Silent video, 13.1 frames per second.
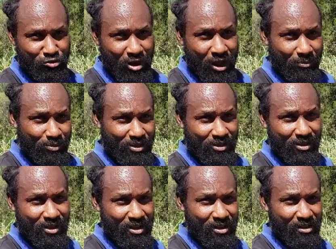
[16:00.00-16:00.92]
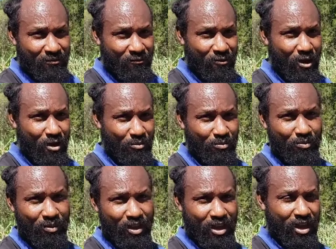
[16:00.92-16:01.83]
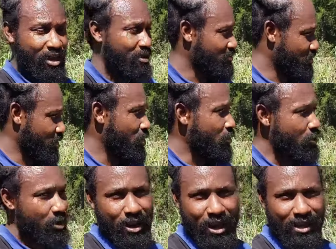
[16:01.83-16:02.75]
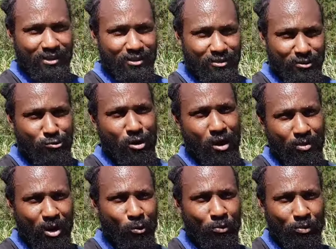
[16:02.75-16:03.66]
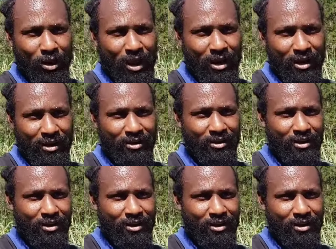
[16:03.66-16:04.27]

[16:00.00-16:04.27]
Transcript: dropped from, you know, the last crop that we planted.